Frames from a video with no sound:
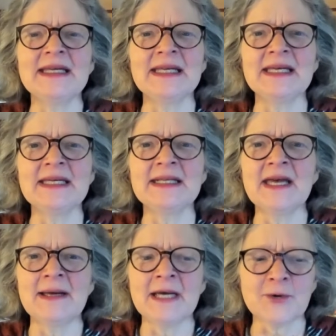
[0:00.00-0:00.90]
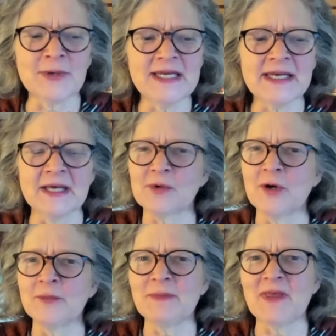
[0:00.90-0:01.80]
in Greek and
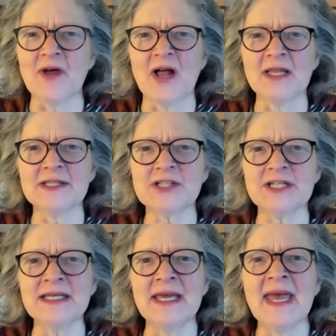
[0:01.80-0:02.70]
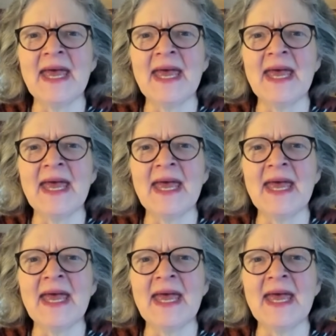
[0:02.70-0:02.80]
Roman mythology